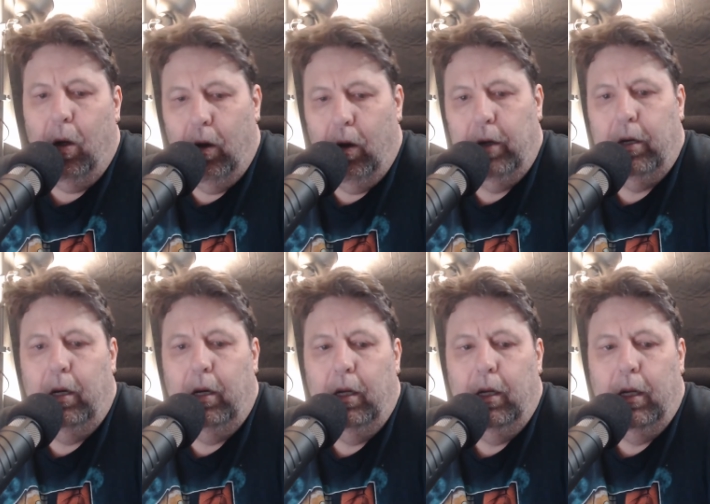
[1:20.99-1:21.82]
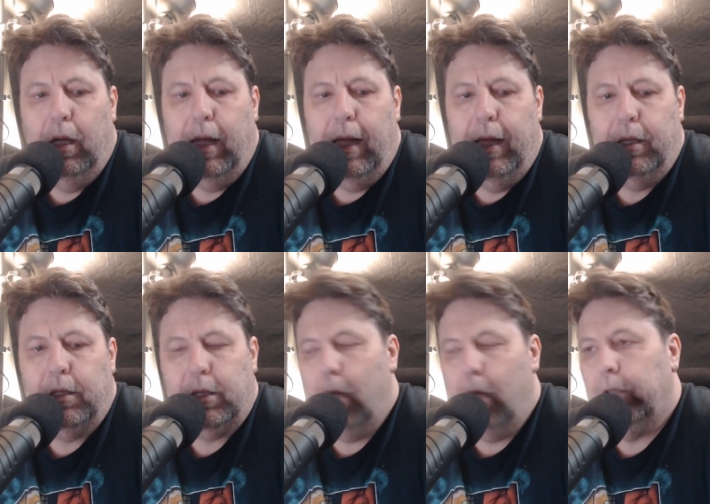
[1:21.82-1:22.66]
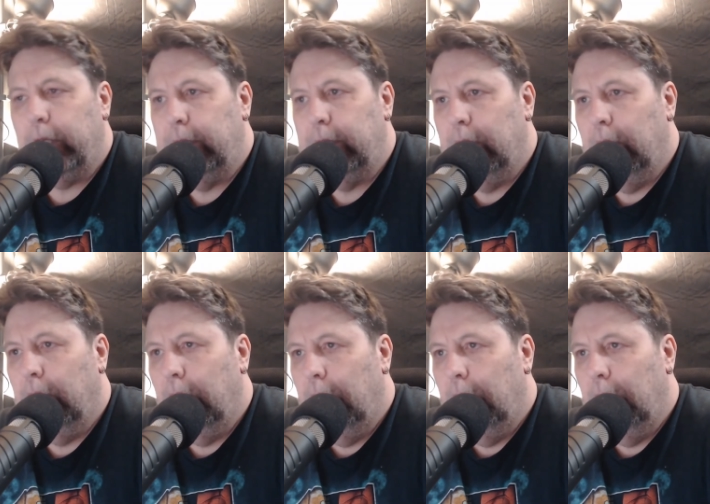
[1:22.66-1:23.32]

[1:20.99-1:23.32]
on the soldiers,